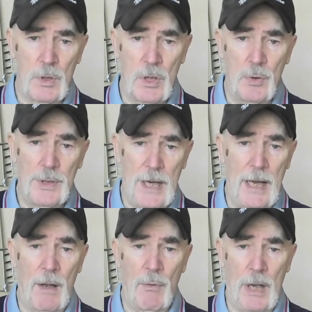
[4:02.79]
would go
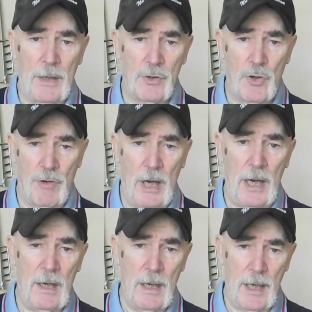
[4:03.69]
down and
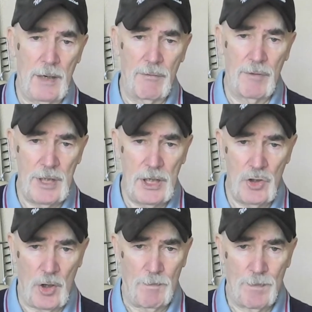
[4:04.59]
train in
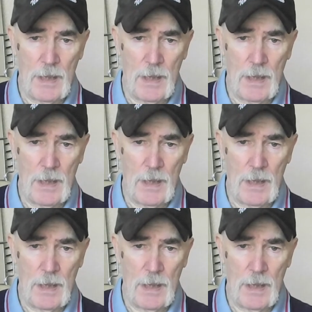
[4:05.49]
Rhodesia.